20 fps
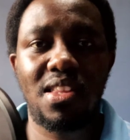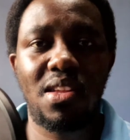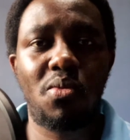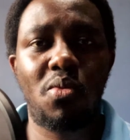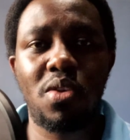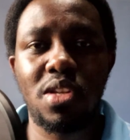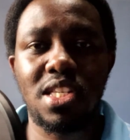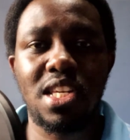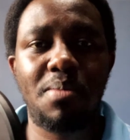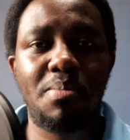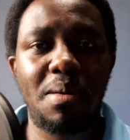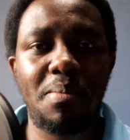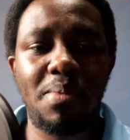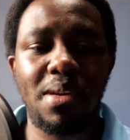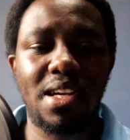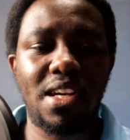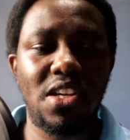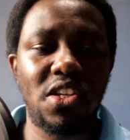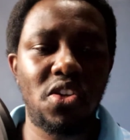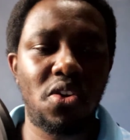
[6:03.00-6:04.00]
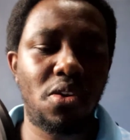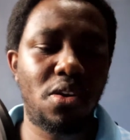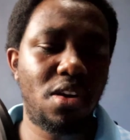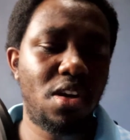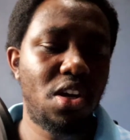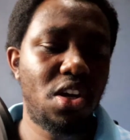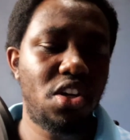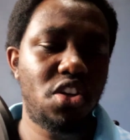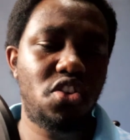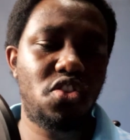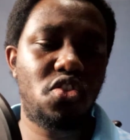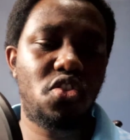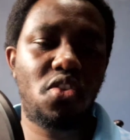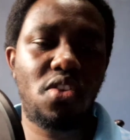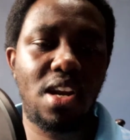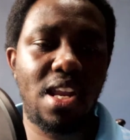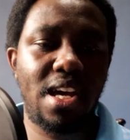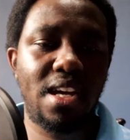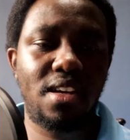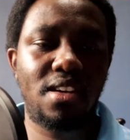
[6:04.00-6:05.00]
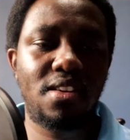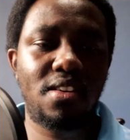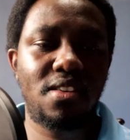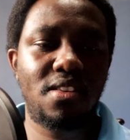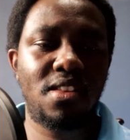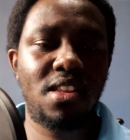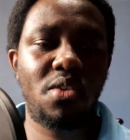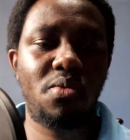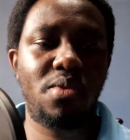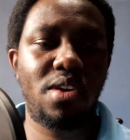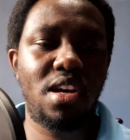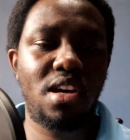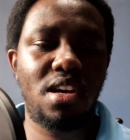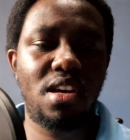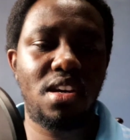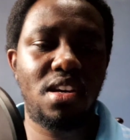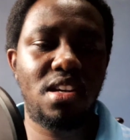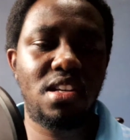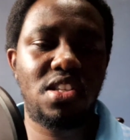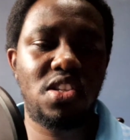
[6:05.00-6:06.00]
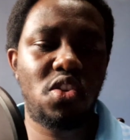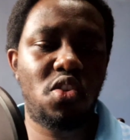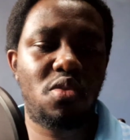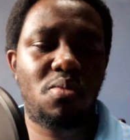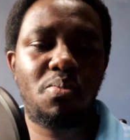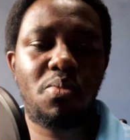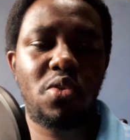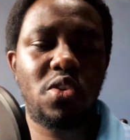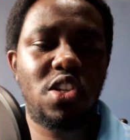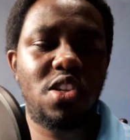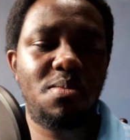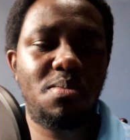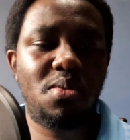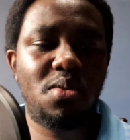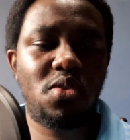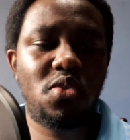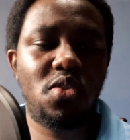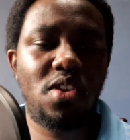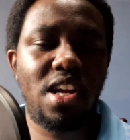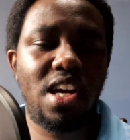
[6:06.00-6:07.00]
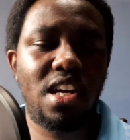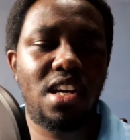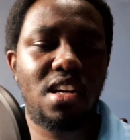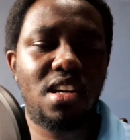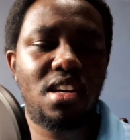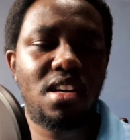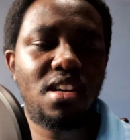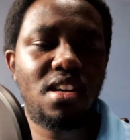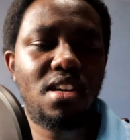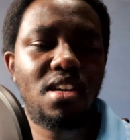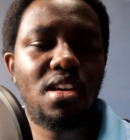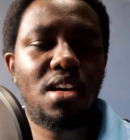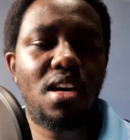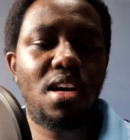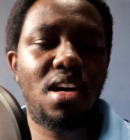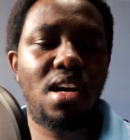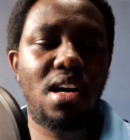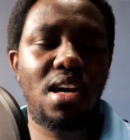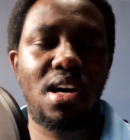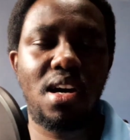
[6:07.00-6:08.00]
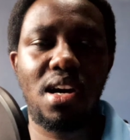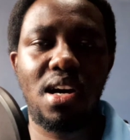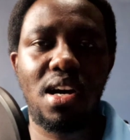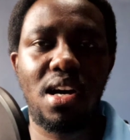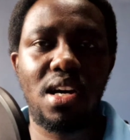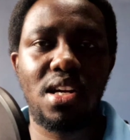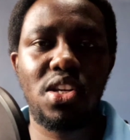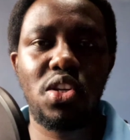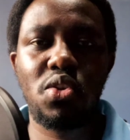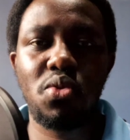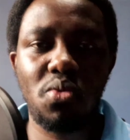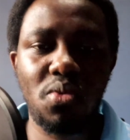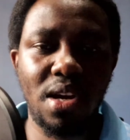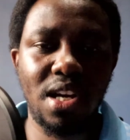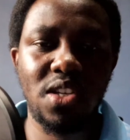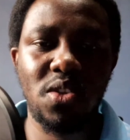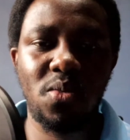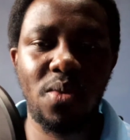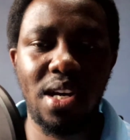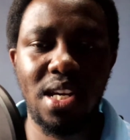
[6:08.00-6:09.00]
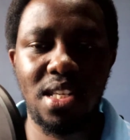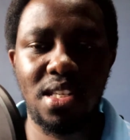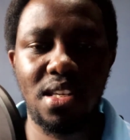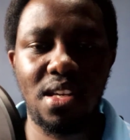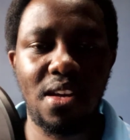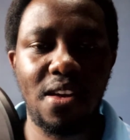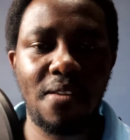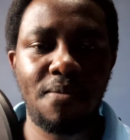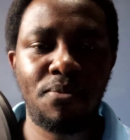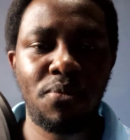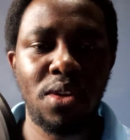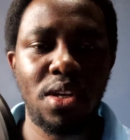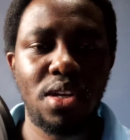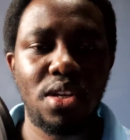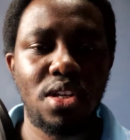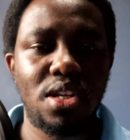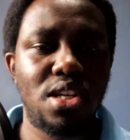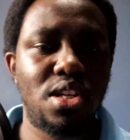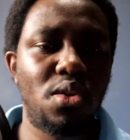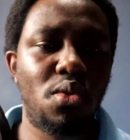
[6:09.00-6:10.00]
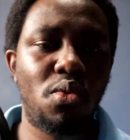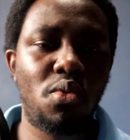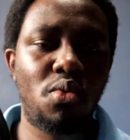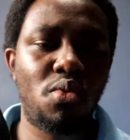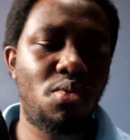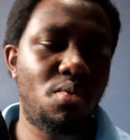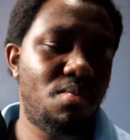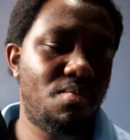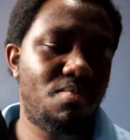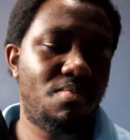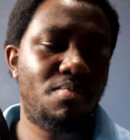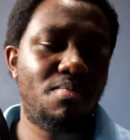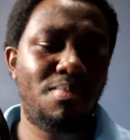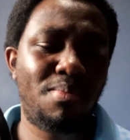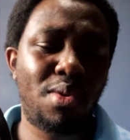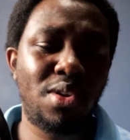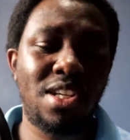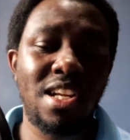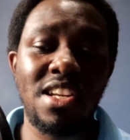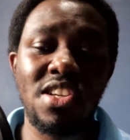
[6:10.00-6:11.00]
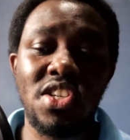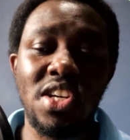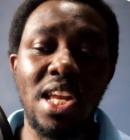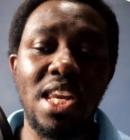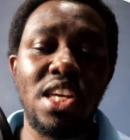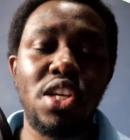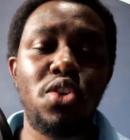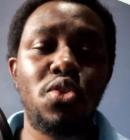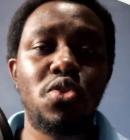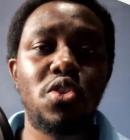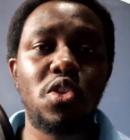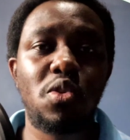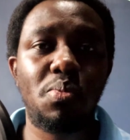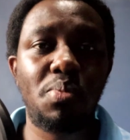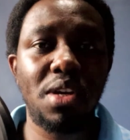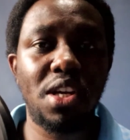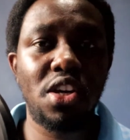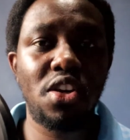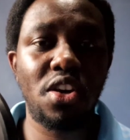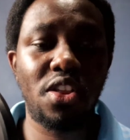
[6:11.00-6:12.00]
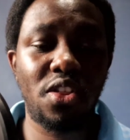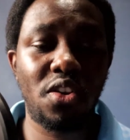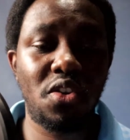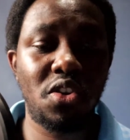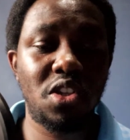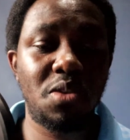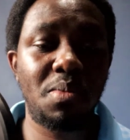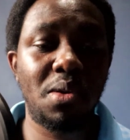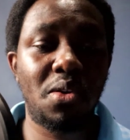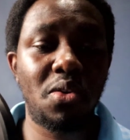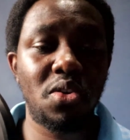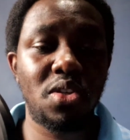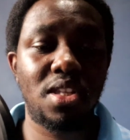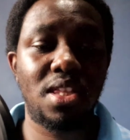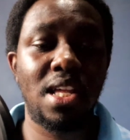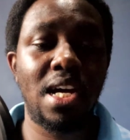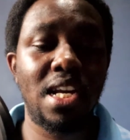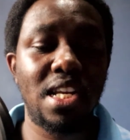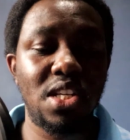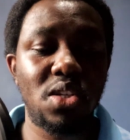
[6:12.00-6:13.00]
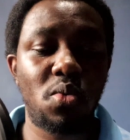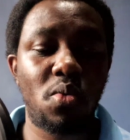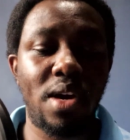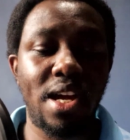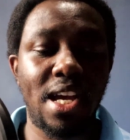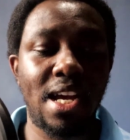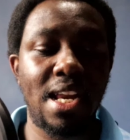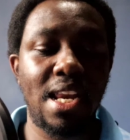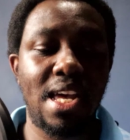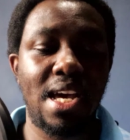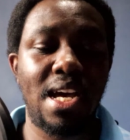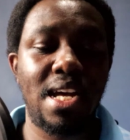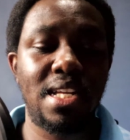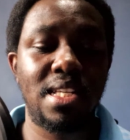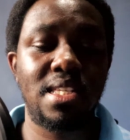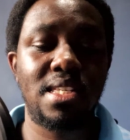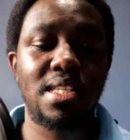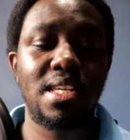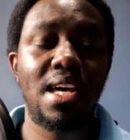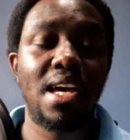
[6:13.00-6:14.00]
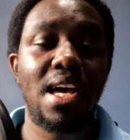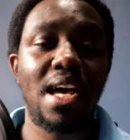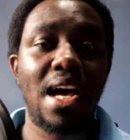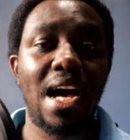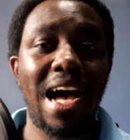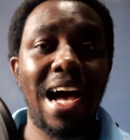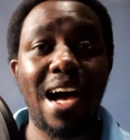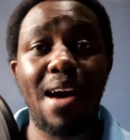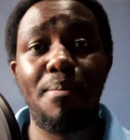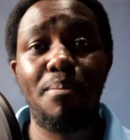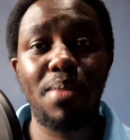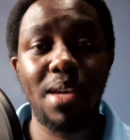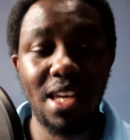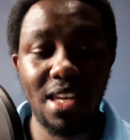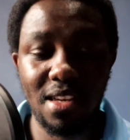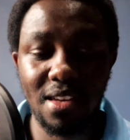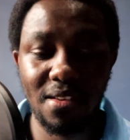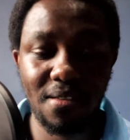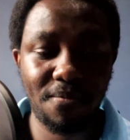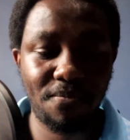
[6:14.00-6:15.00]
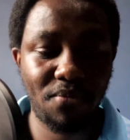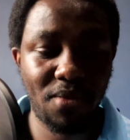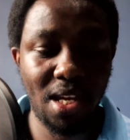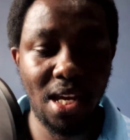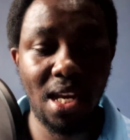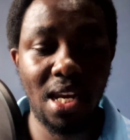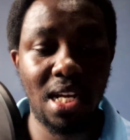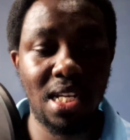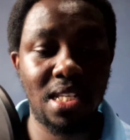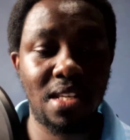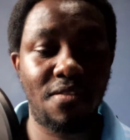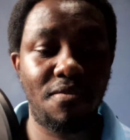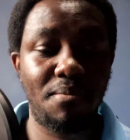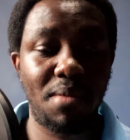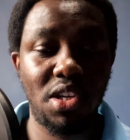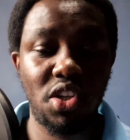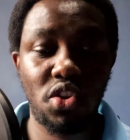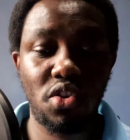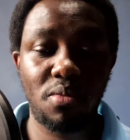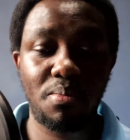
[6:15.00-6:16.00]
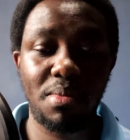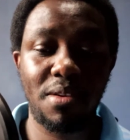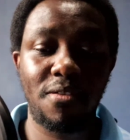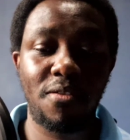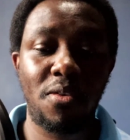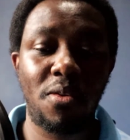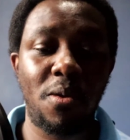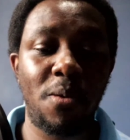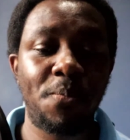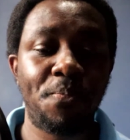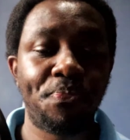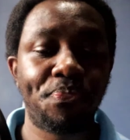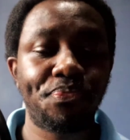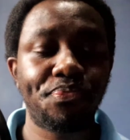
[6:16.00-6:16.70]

The WhatsApp application, you don't like the way it's not possible to like uh, do XYZ. So potentially you speak your thoughts because that is why clients are paying. And as I've mentioned before,